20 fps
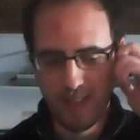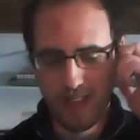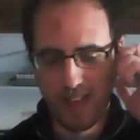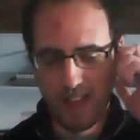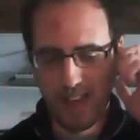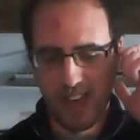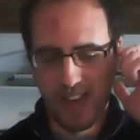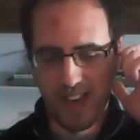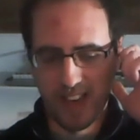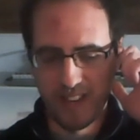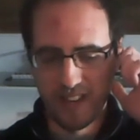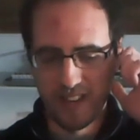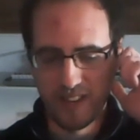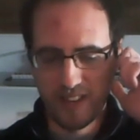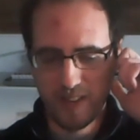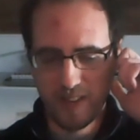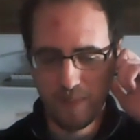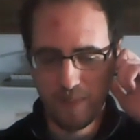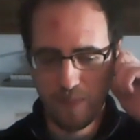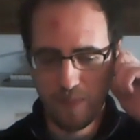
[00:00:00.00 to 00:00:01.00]
and
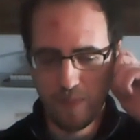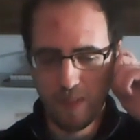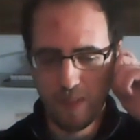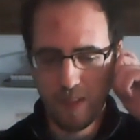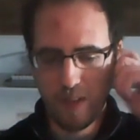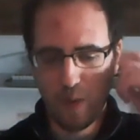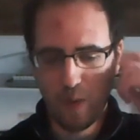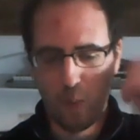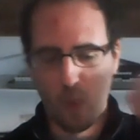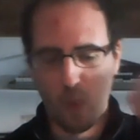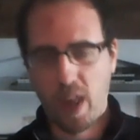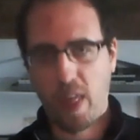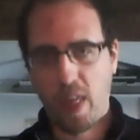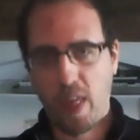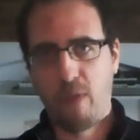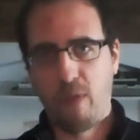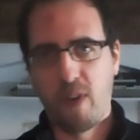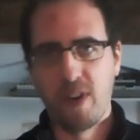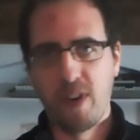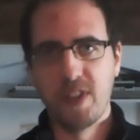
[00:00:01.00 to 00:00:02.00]
one of
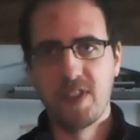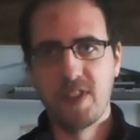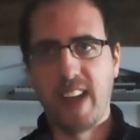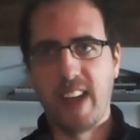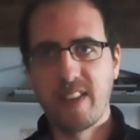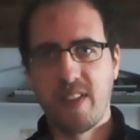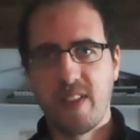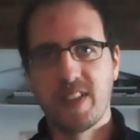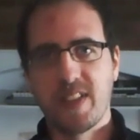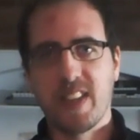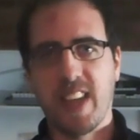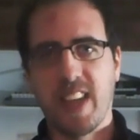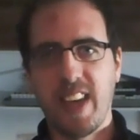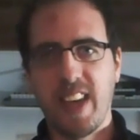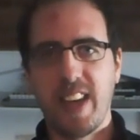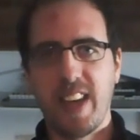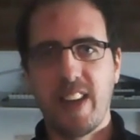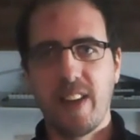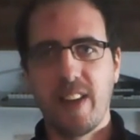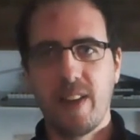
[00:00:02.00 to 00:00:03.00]
the first things that this
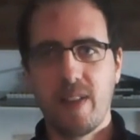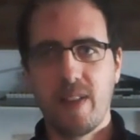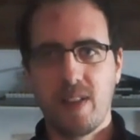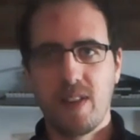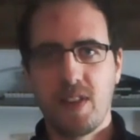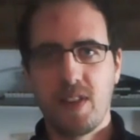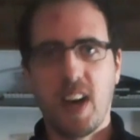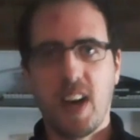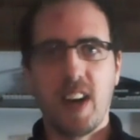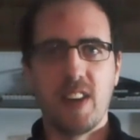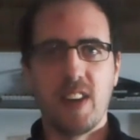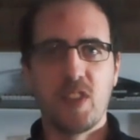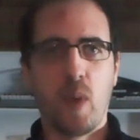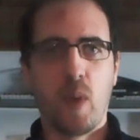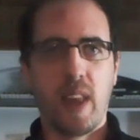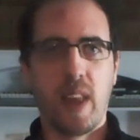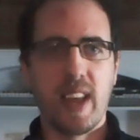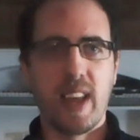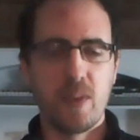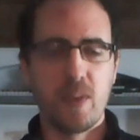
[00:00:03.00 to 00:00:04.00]
kid does
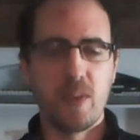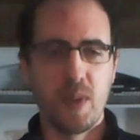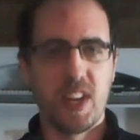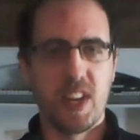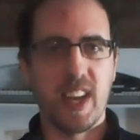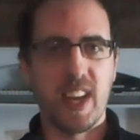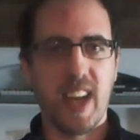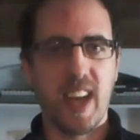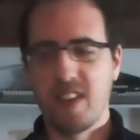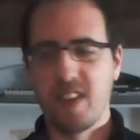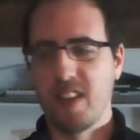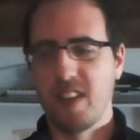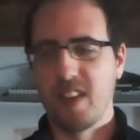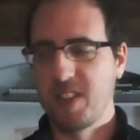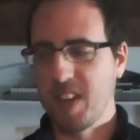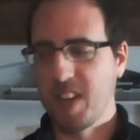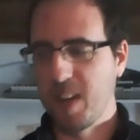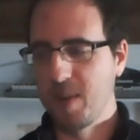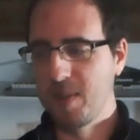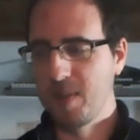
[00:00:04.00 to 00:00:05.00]
when when she gets it is
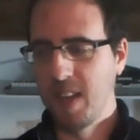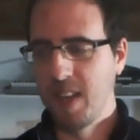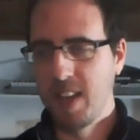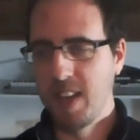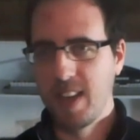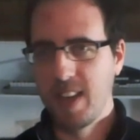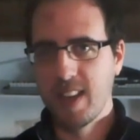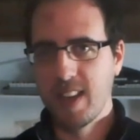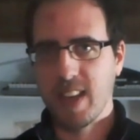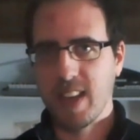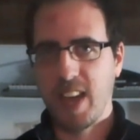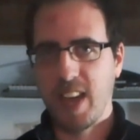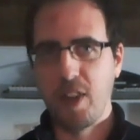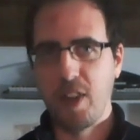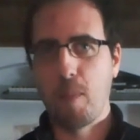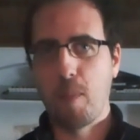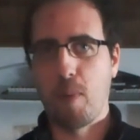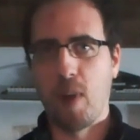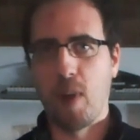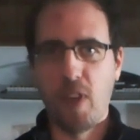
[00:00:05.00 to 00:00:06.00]
she goes, "Can
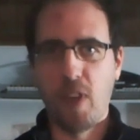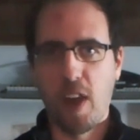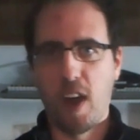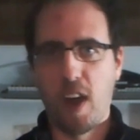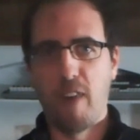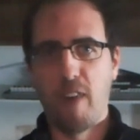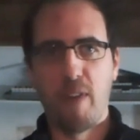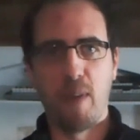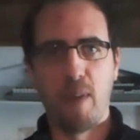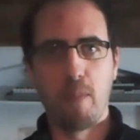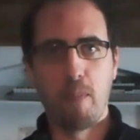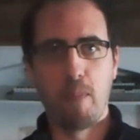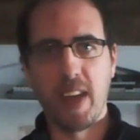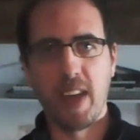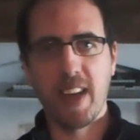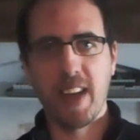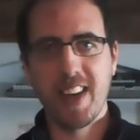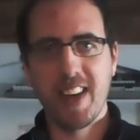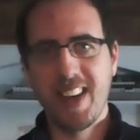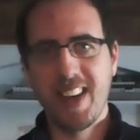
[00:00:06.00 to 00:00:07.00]
you print that off in pink?"